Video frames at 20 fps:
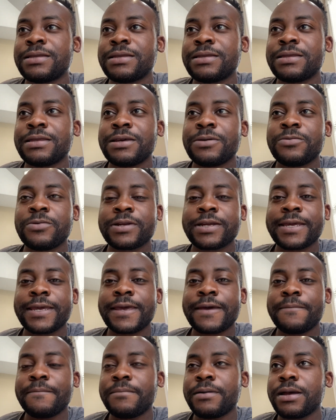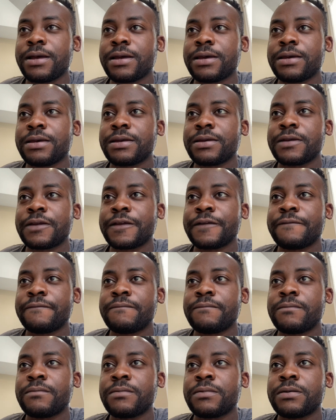They want to get by.
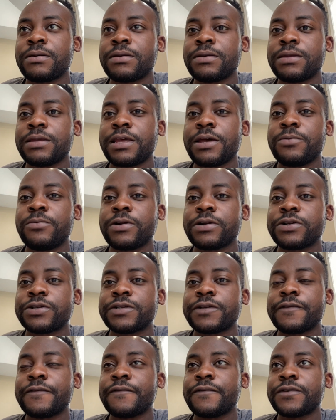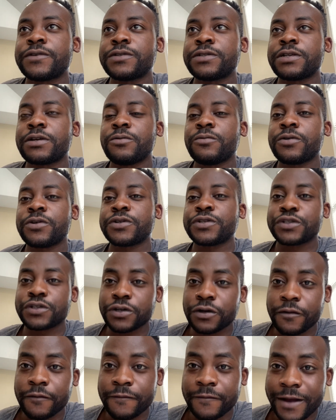They want to so, so
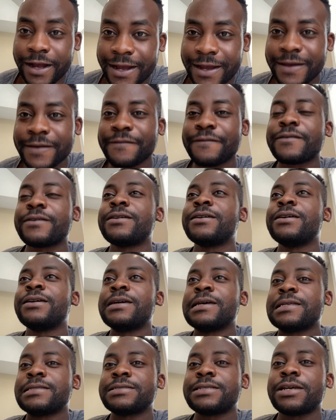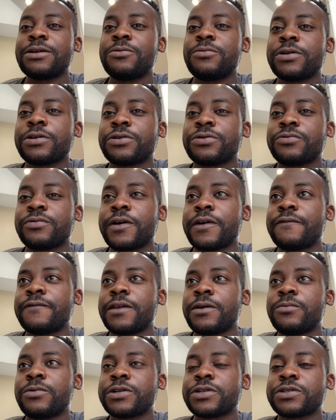survive. They don't want to thrive.
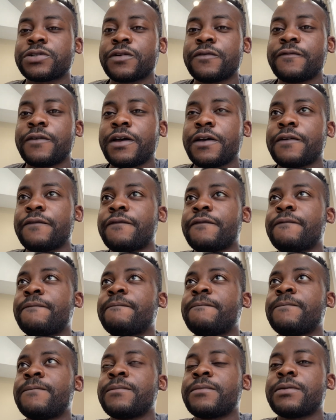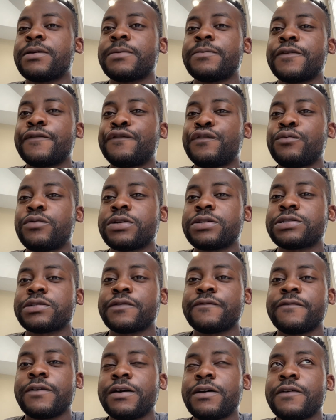They want to survive. I mean, if you want to
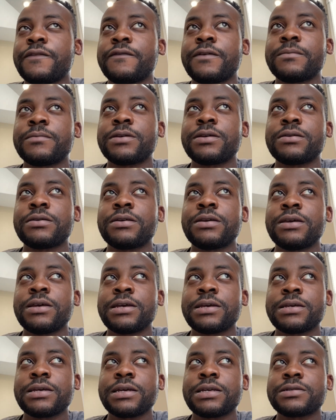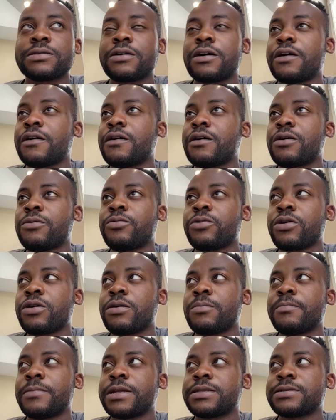survive, I mean, yes, we're
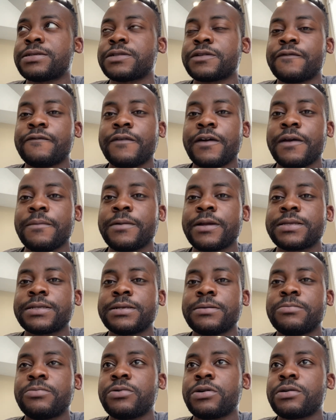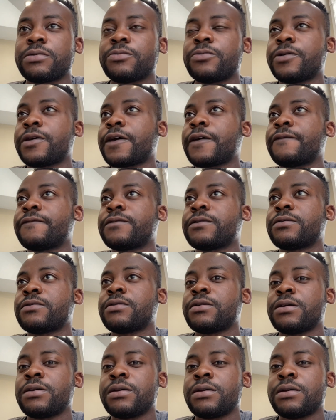all meant to survive. At some point, we have
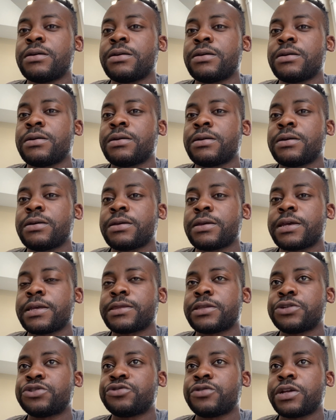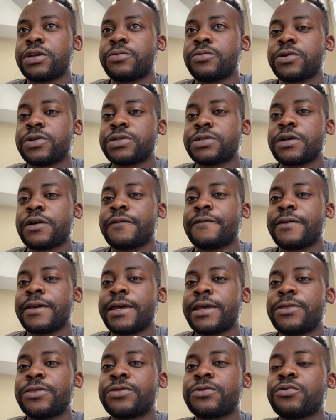to get the train wheels off
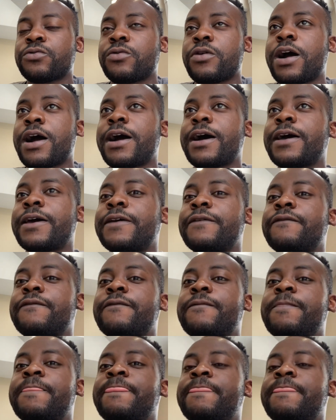and thrive.